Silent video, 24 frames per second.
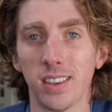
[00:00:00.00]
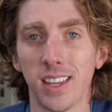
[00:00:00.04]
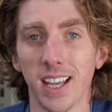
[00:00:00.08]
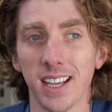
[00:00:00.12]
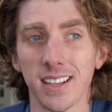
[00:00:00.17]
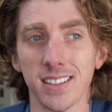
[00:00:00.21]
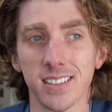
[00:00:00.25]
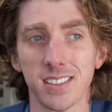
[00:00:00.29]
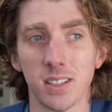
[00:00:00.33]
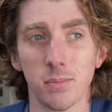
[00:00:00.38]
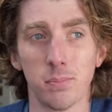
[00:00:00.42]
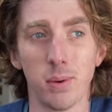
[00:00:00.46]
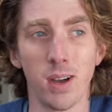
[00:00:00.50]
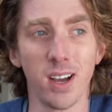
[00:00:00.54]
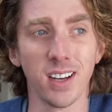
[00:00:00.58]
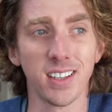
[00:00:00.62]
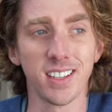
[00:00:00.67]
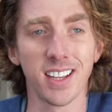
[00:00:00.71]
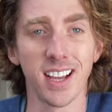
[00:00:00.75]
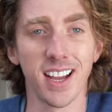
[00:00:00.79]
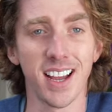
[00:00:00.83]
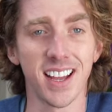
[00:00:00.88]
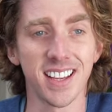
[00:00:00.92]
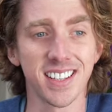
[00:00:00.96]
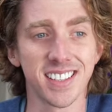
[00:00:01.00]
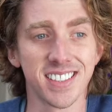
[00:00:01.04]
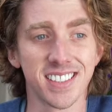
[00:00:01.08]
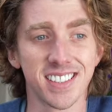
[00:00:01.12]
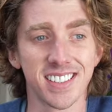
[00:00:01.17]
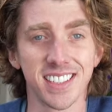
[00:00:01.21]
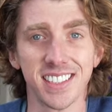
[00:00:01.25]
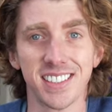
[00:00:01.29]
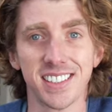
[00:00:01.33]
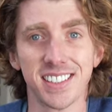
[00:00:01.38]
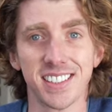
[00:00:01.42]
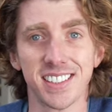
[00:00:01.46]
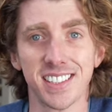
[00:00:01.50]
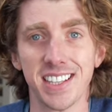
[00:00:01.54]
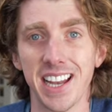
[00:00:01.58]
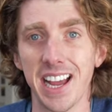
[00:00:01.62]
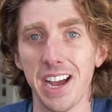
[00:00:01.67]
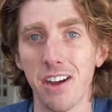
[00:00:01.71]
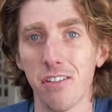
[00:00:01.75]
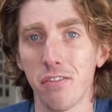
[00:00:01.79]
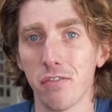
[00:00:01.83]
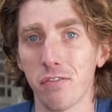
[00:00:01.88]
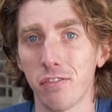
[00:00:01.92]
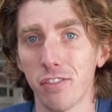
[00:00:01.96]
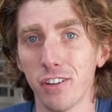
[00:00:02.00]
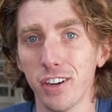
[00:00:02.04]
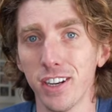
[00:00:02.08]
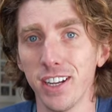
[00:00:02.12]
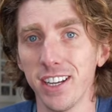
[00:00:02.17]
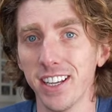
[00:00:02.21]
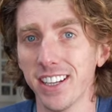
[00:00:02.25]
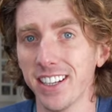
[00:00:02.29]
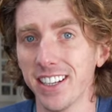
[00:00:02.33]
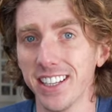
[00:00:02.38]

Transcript: thanks to podcasts, it's now free and